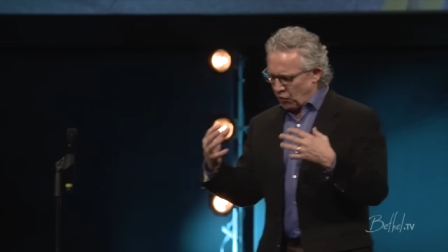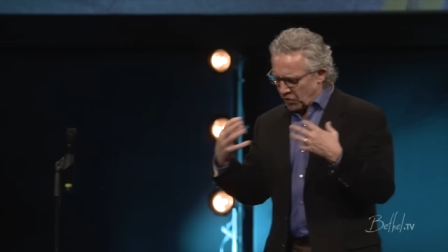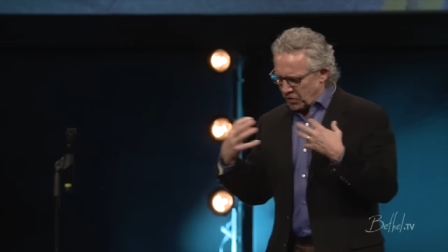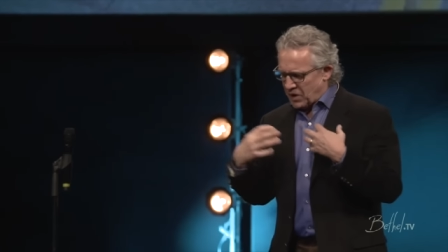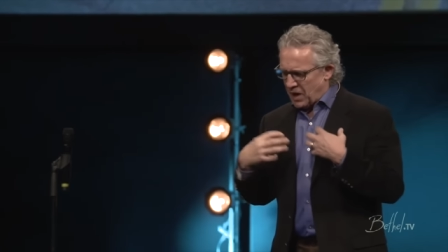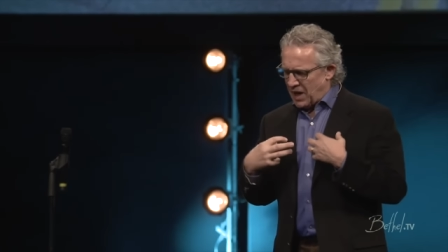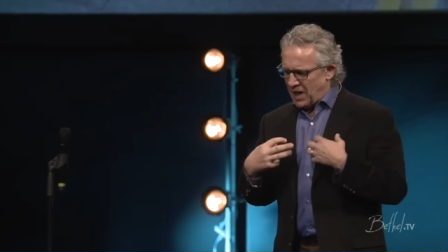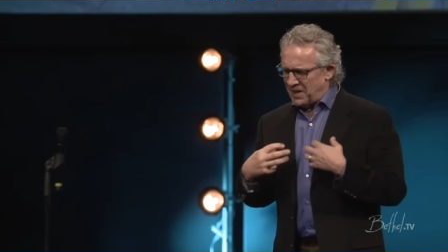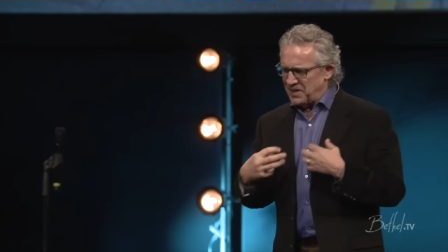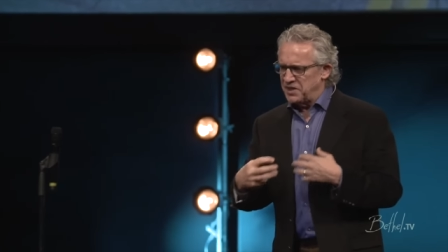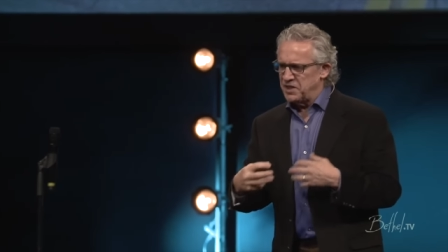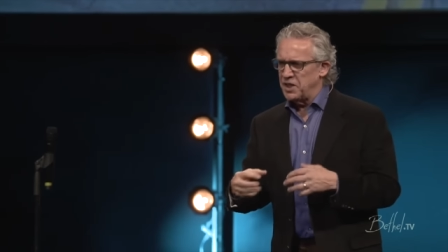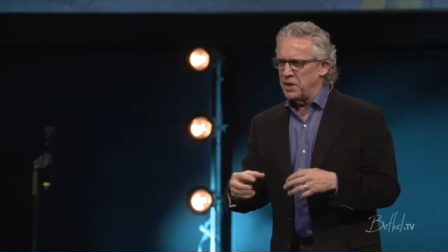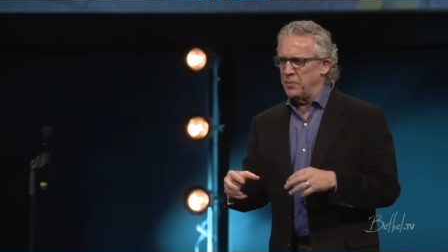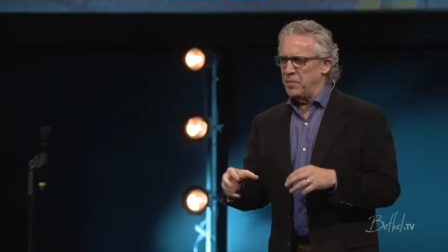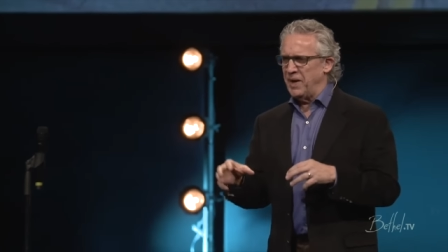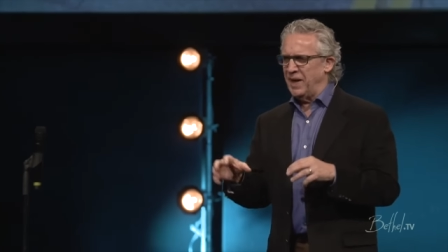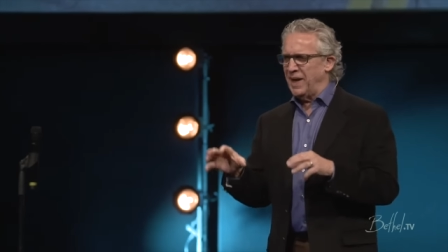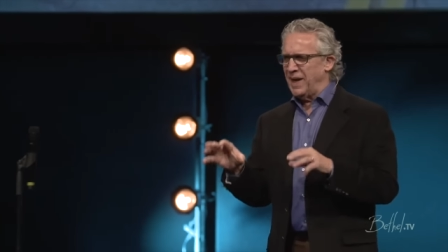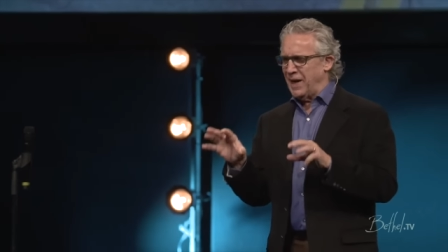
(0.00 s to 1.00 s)
God to
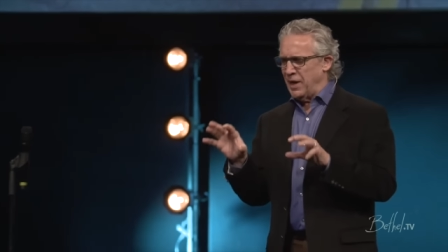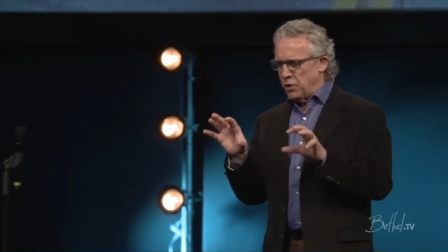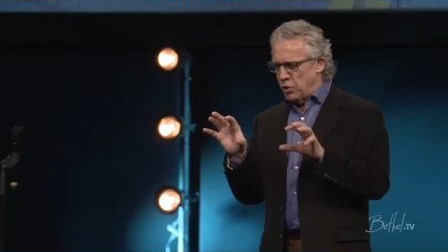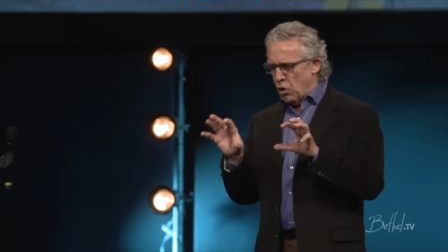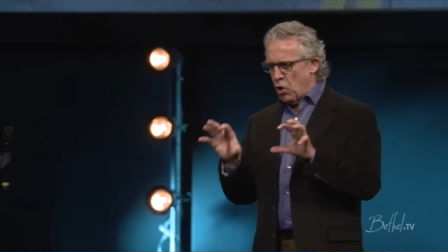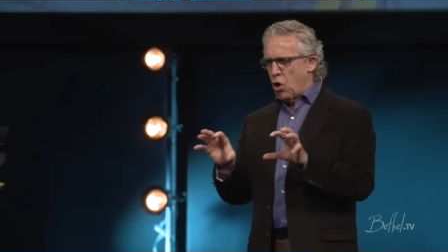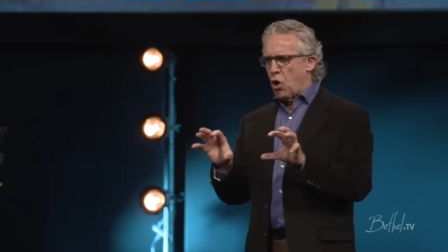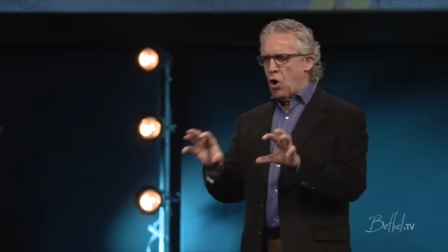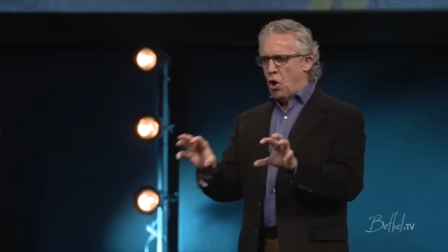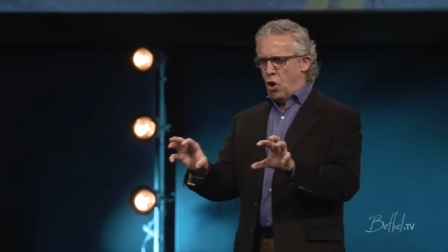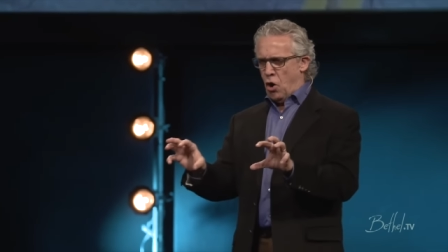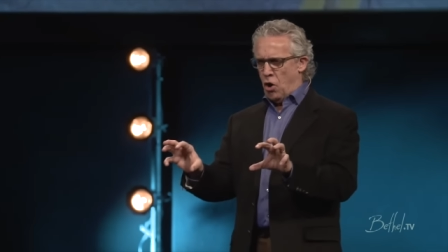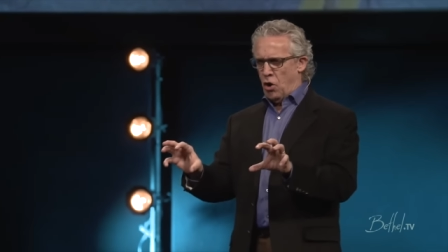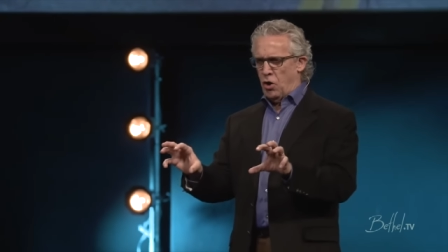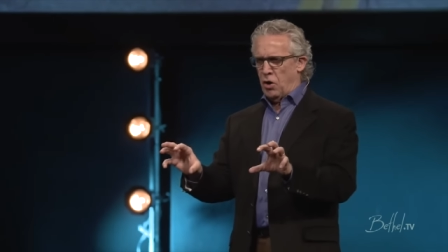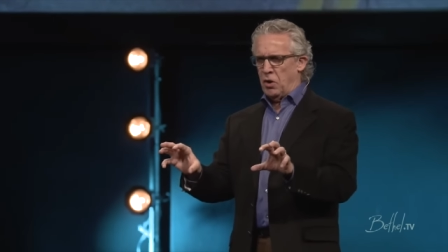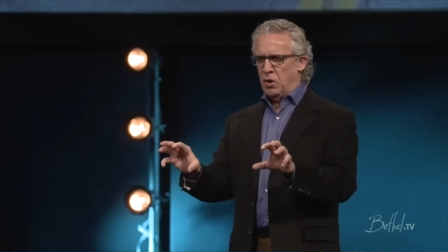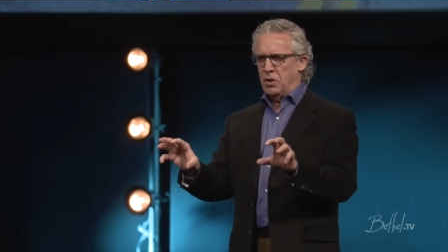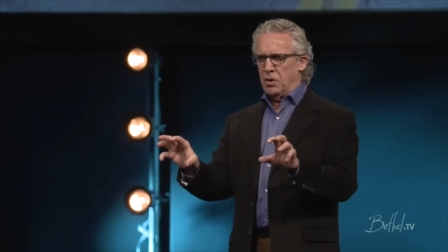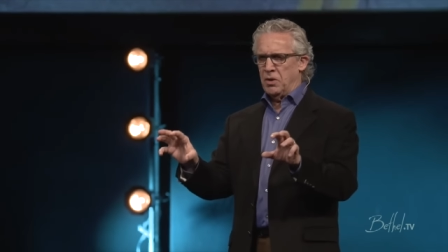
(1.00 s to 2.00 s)
be in awe